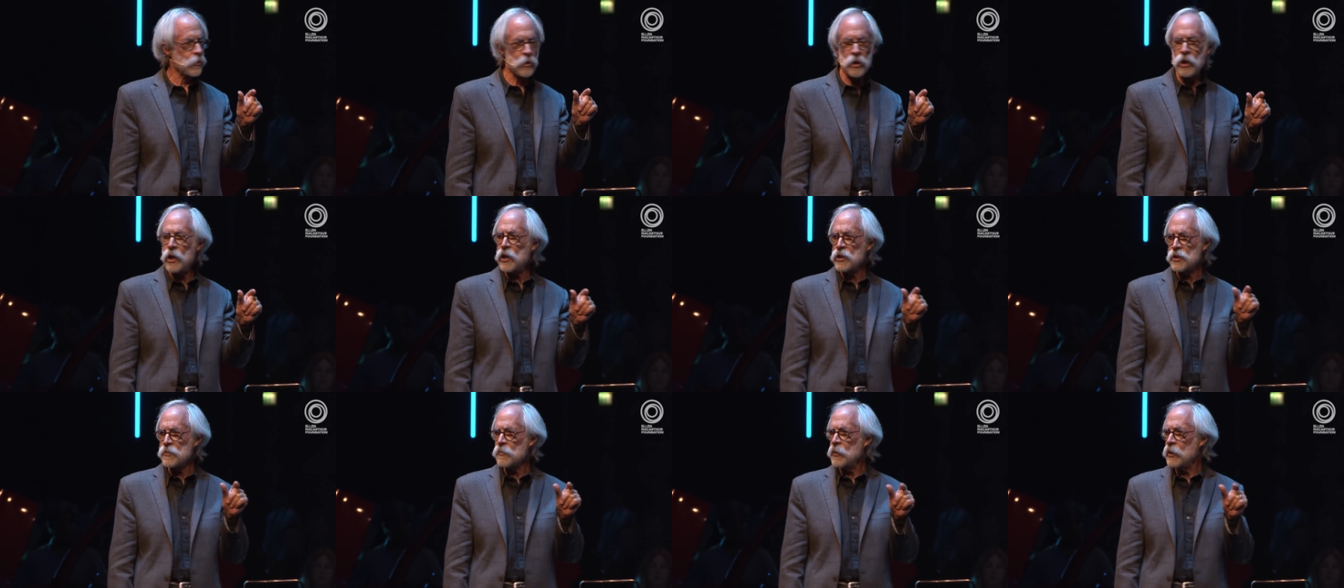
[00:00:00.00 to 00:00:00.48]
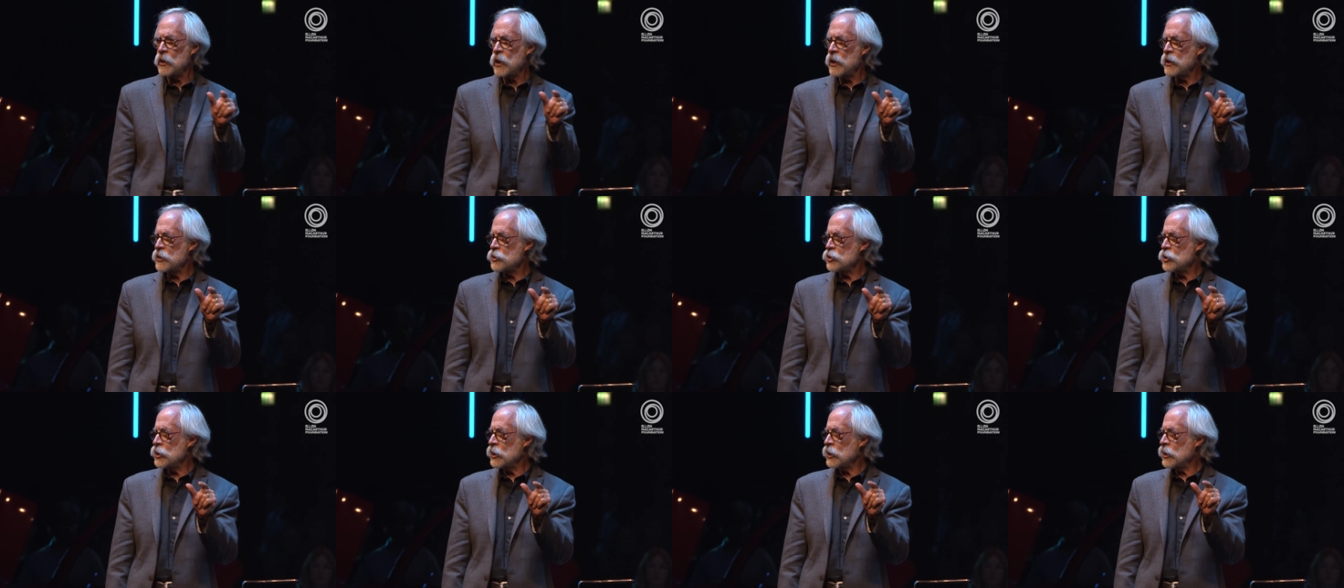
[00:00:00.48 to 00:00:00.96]
or
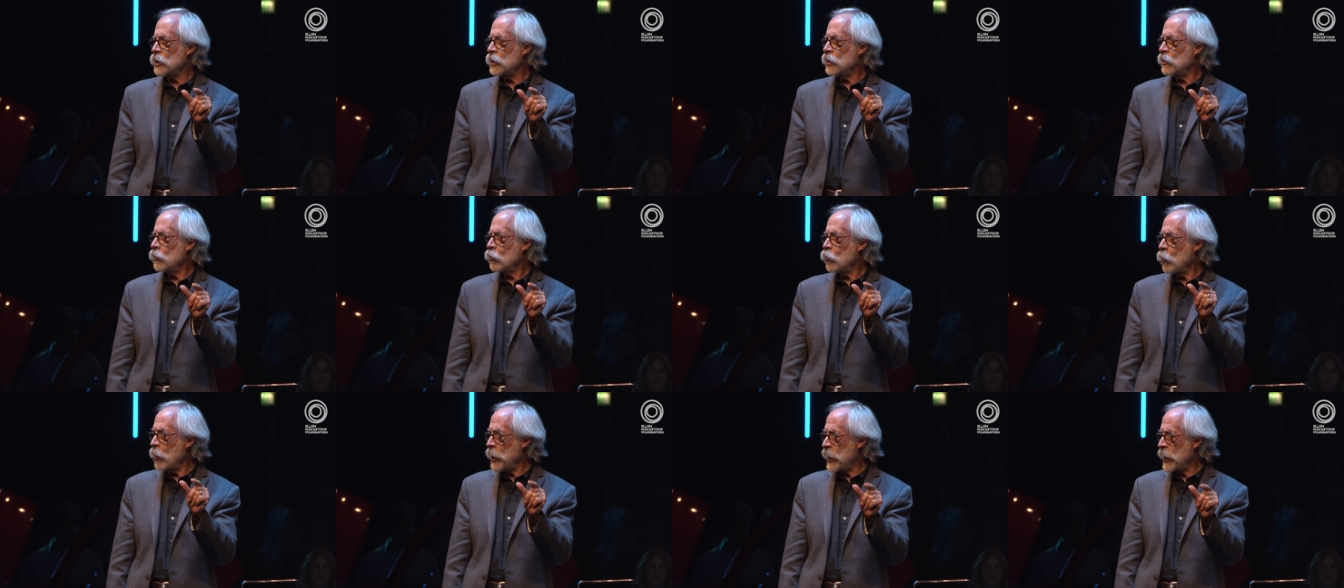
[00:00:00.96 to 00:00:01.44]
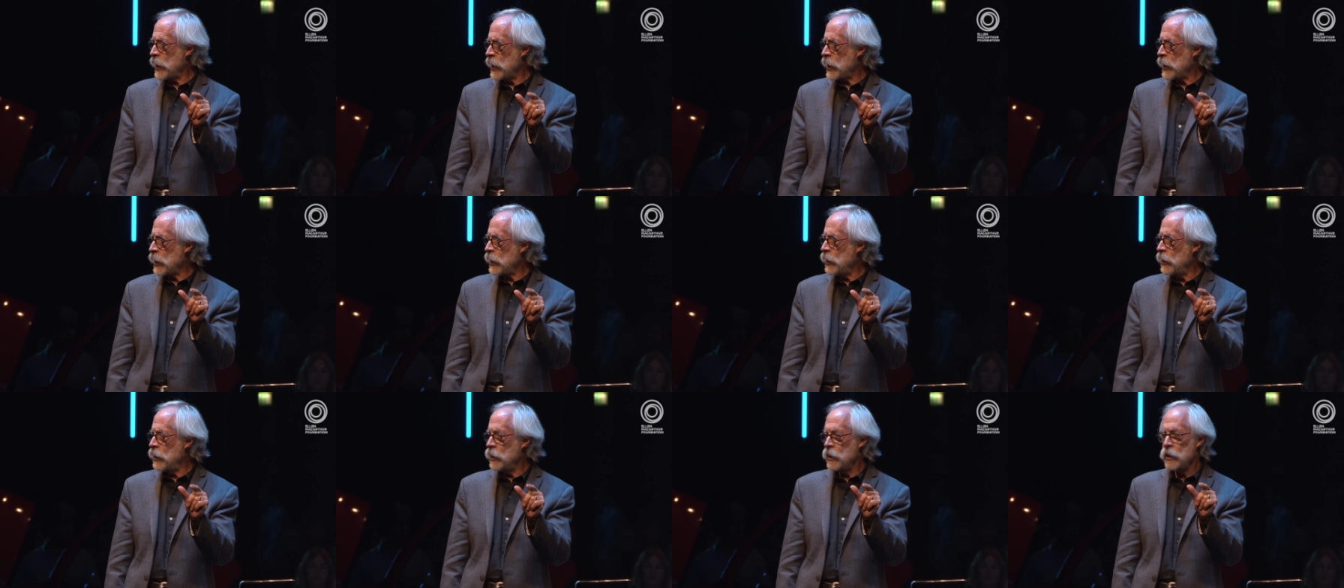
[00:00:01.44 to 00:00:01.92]
cosmologic
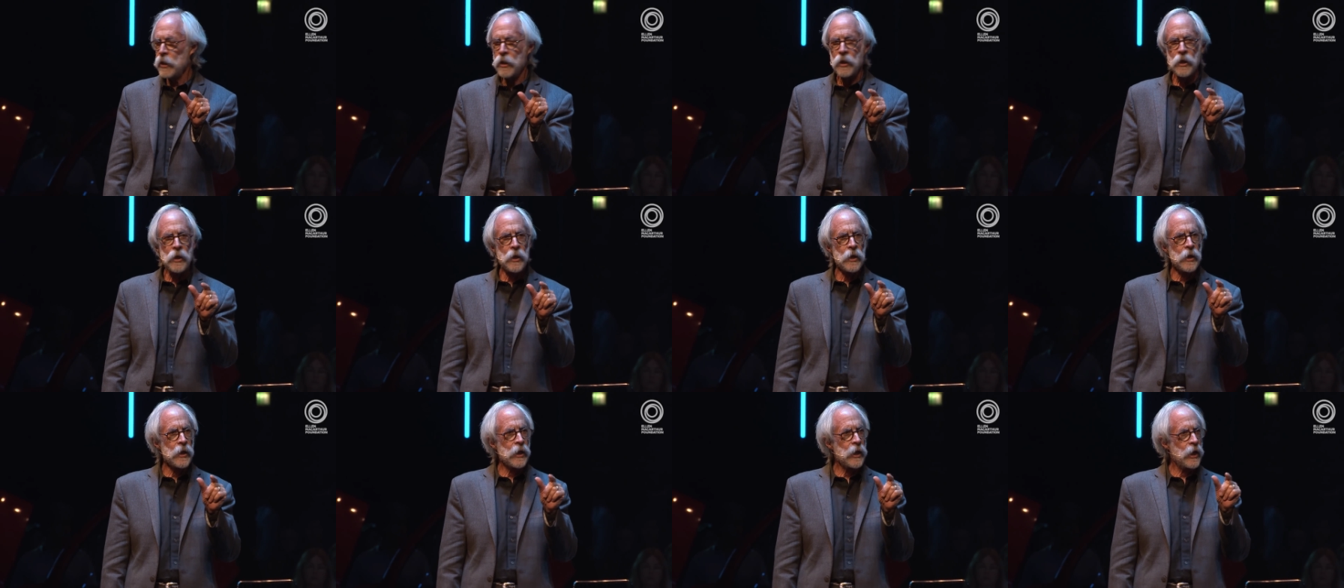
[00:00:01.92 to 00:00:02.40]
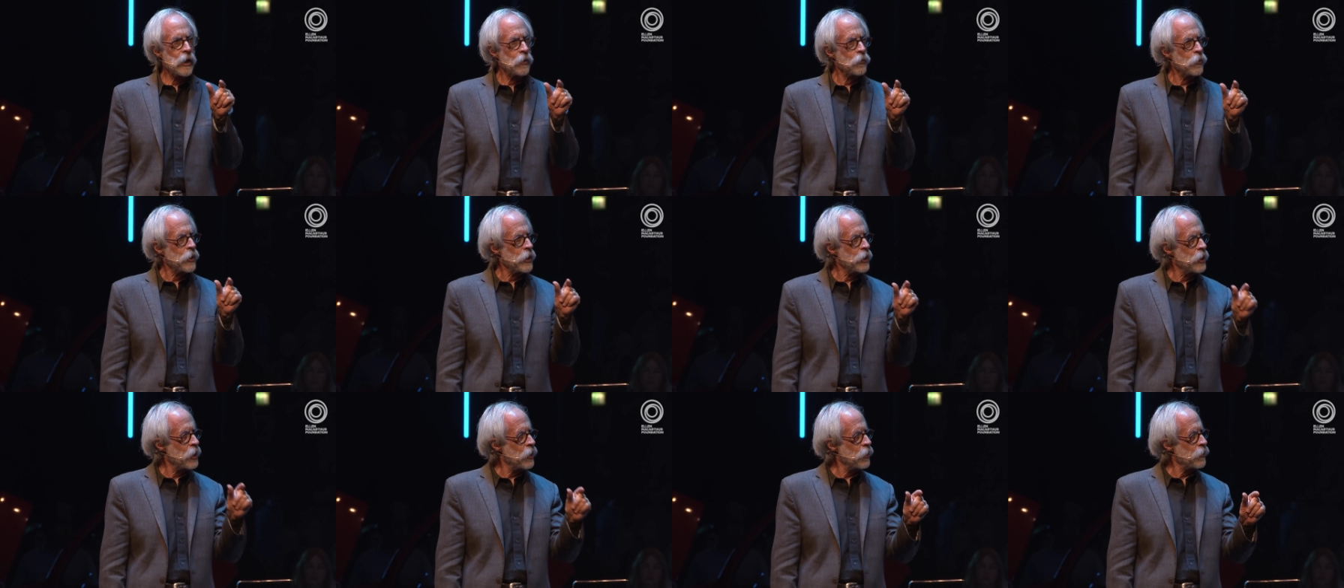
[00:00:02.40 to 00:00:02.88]
way. And
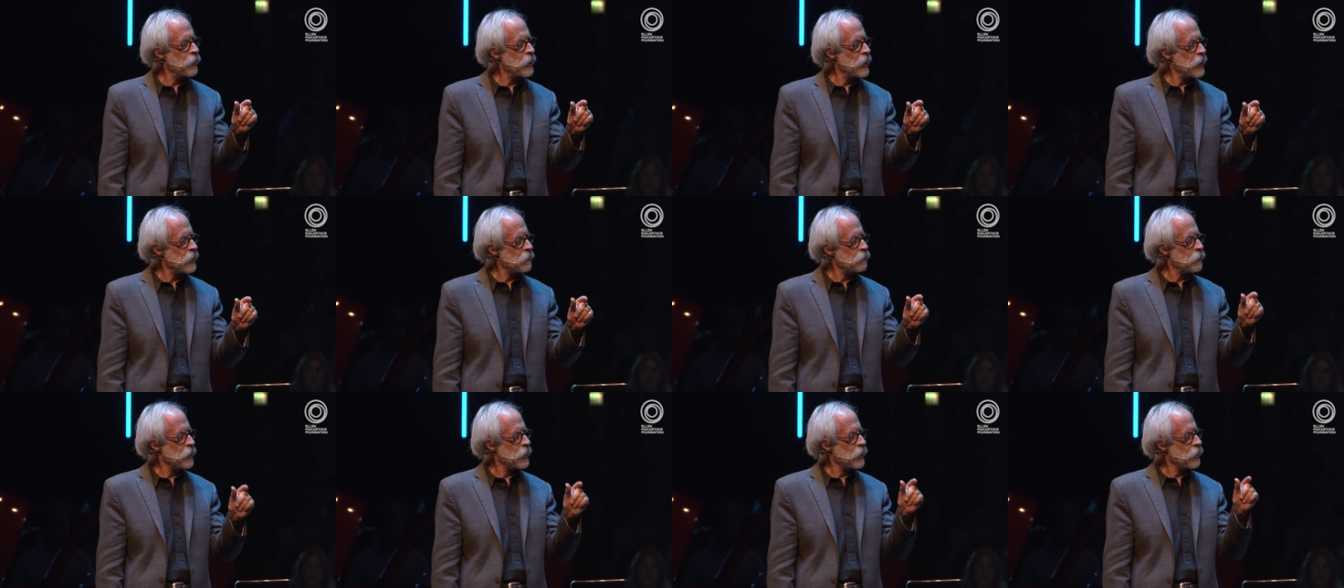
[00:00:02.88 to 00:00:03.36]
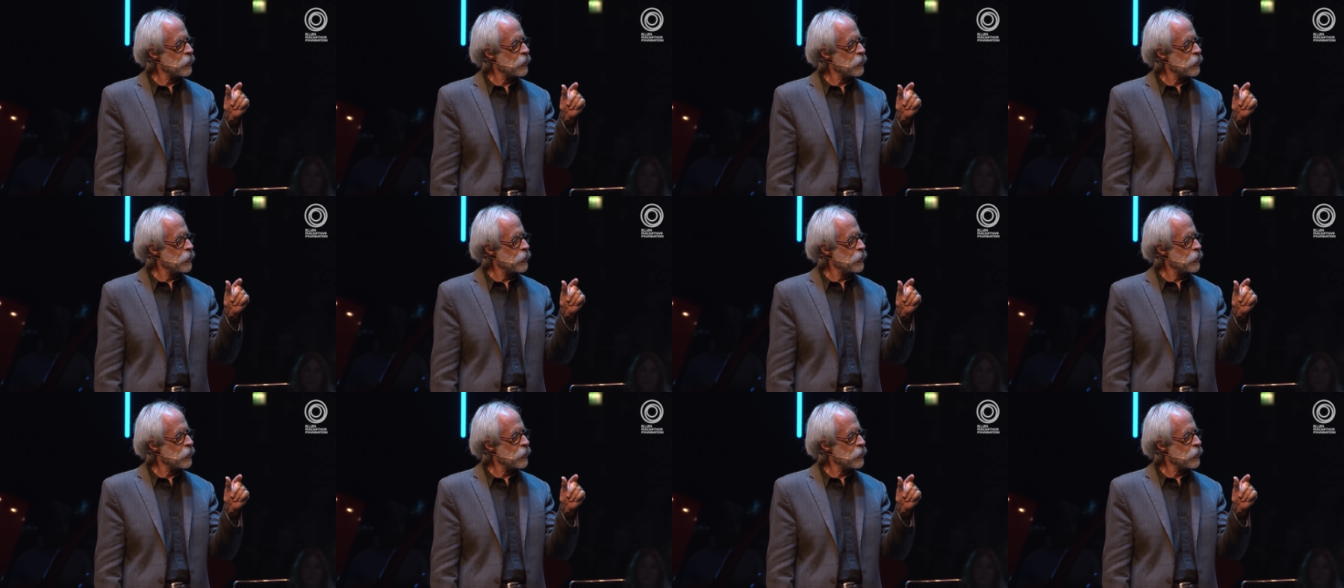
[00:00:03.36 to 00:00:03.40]
we know that